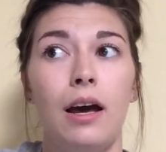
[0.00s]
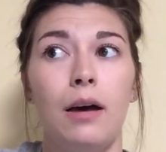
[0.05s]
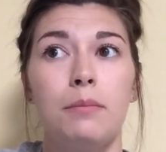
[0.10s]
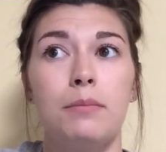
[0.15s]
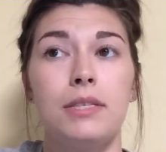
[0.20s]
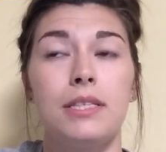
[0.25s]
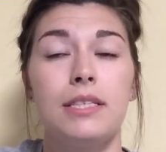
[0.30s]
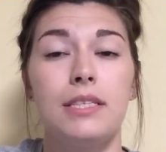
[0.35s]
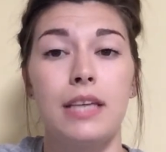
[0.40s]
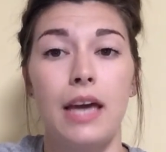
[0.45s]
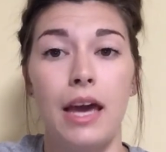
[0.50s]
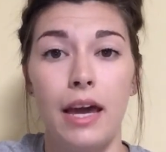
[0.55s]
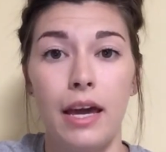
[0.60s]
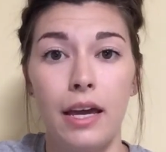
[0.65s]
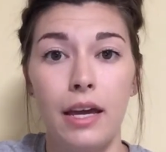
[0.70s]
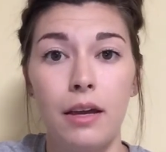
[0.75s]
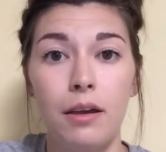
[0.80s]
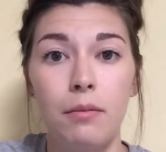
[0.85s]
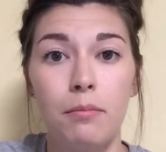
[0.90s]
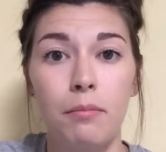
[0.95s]

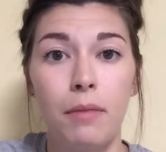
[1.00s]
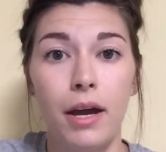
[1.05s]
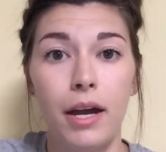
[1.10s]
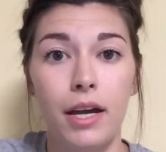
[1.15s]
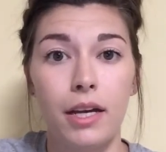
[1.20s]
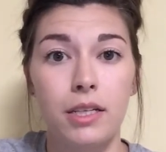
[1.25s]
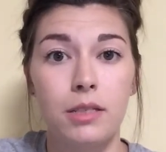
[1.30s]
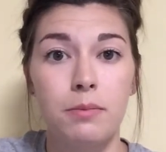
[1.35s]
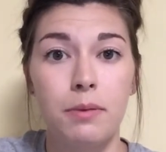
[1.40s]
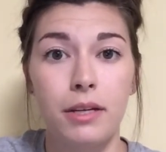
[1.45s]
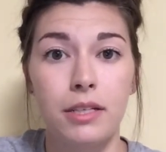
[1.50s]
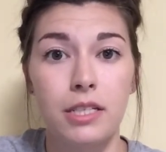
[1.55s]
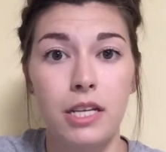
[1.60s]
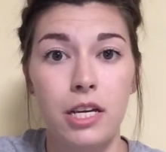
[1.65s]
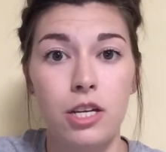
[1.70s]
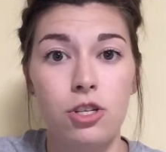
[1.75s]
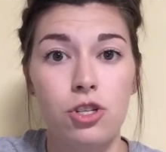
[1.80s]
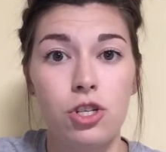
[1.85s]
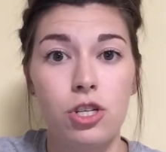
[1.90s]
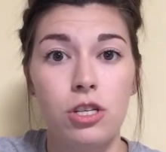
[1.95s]
say my
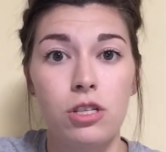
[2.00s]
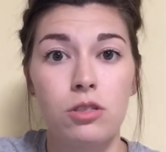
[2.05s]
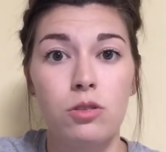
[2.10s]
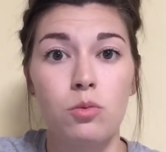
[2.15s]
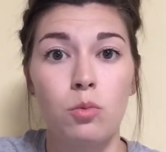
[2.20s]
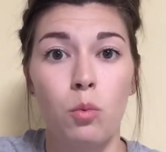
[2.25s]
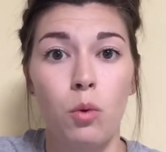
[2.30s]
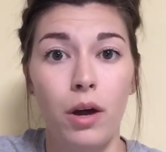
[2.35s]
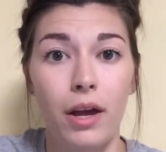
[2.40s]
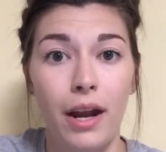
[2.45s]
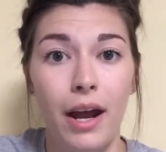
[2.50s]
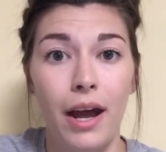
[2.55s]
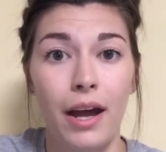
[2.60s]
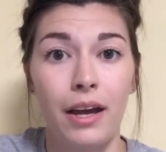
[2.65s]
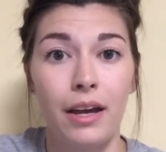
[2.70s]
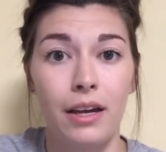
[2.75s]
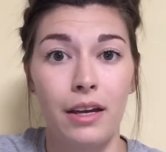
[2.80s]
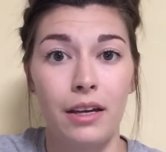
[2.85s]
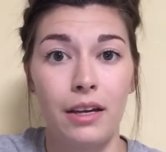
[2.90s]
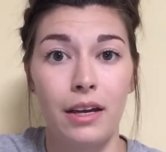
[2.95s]
expectations, what
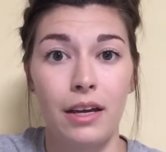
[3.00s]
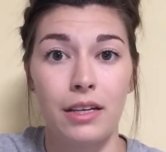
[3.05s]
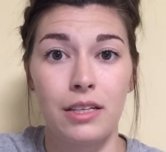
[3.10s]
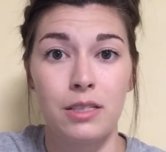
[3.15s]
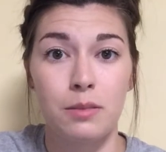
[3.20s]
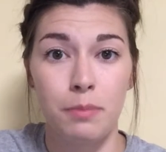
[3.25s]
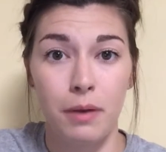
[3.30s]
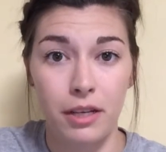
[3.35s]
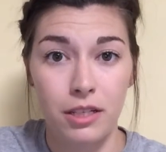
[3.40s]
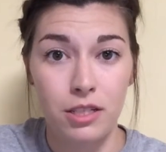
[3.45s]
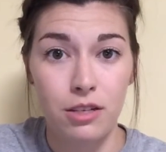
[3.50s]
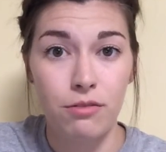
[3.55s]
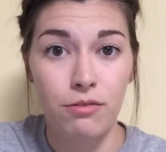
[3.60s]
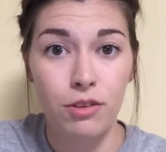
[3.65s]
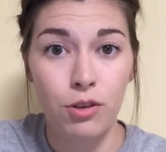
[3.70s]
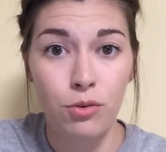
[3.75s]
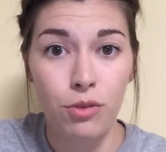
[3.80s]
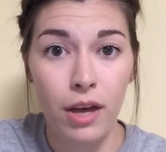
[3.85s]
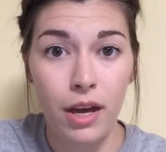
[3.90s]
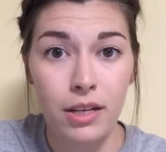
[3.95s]
I expect of
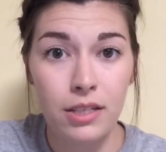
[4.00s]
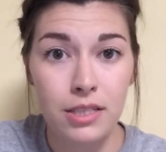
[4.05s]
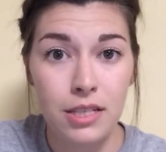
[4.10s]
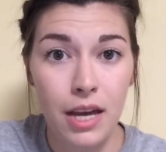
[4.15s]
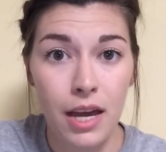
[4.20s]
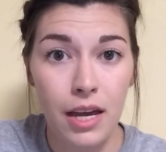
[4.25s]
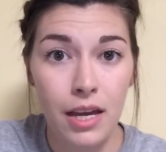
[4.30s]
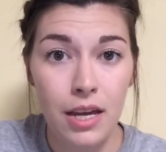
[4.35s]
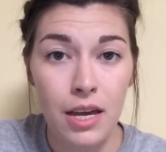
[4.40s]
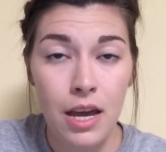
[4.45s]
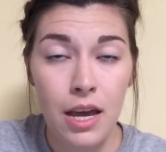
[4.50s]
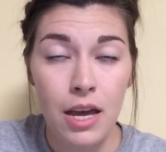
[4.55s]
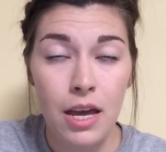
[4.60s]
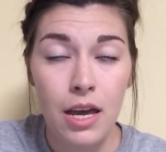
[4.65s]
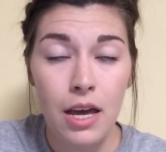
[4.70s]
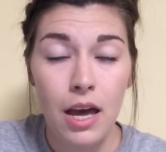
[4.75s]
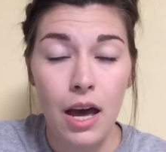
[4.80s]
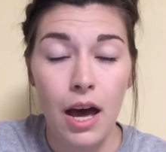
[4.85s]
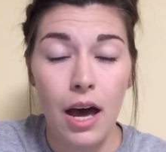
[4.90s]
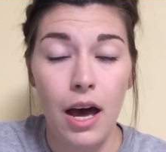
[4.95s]
you that day,
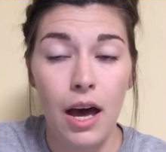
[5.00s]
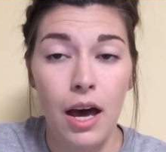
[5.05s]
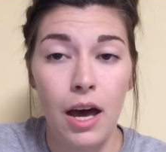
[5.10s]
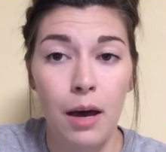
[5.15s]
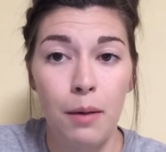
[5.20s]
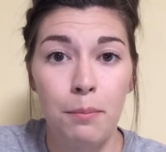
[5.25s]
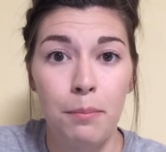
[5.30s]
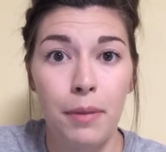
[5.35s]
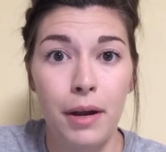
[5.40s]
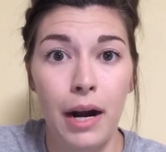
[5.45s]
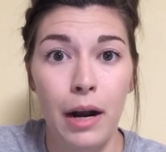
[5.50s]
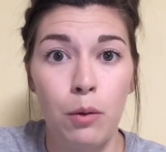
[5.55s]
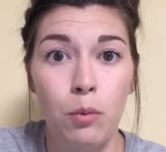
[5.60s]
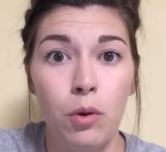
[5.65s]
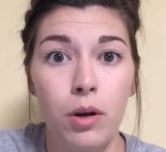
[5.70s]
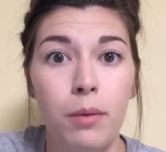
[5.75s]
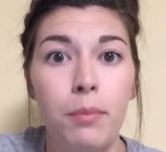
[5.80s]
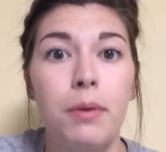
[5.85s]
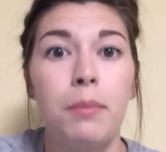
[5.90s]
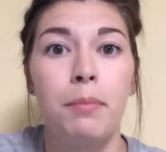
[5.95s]
but I
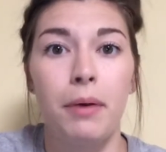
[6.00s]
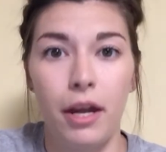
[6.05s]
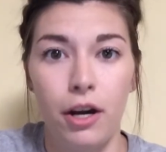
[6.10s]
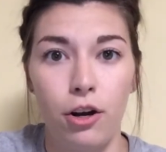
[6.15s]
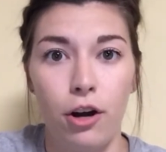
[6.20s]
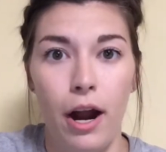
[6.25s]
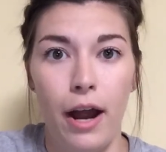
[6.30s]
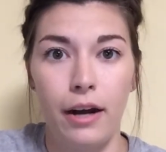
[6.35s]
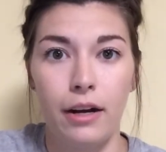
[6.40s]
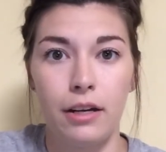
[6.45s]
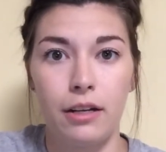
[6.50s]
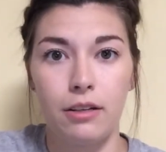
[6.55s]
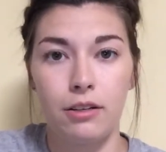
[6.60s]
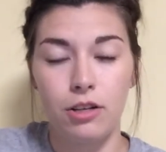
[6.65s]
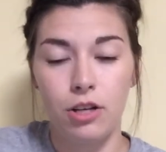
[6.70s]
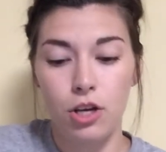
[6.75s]
want to be better at it.